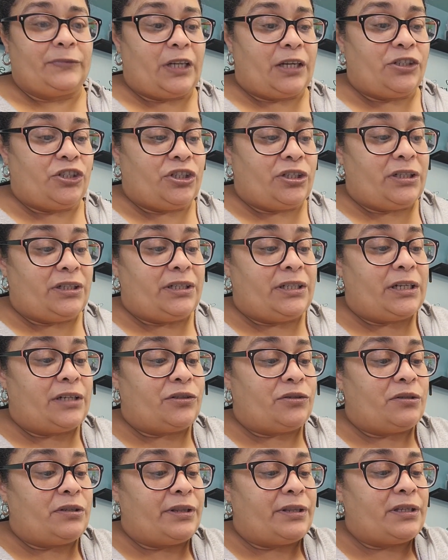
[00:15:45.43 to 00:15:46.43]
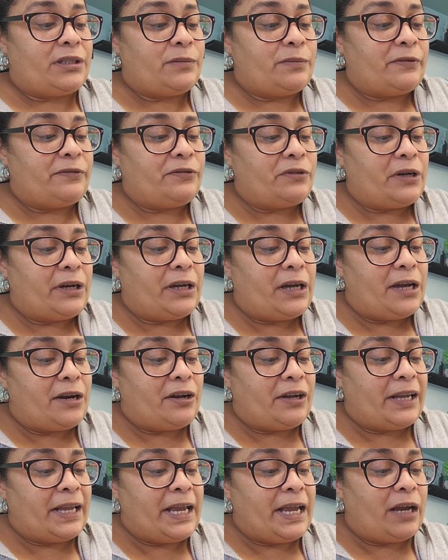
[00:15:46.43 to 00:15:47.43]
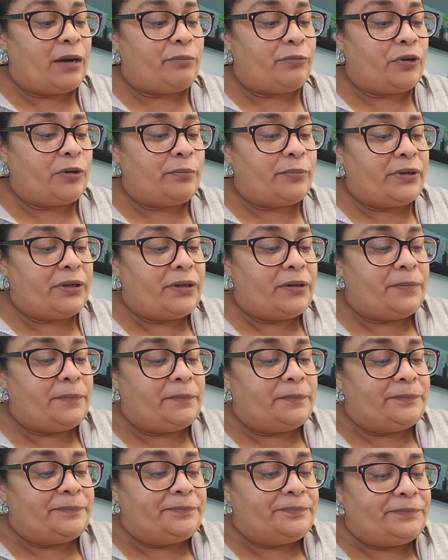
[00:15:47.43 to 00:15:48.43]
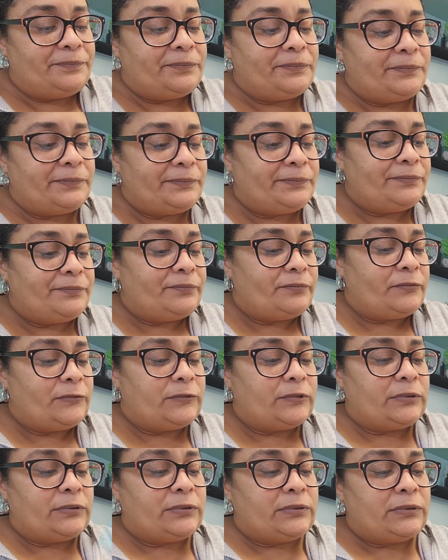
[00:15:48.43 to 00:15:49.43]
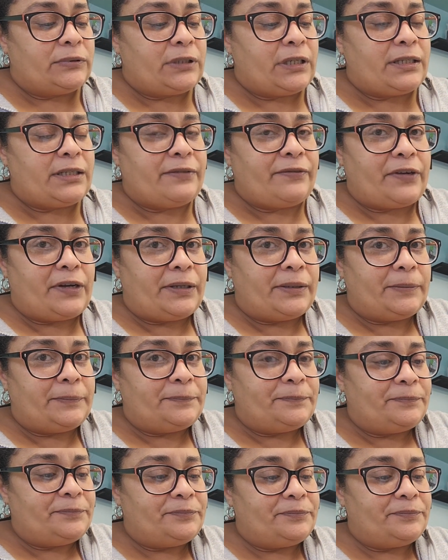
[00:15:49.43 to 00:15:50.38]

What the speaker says: I should have done all this before I got on camera, but that's fine.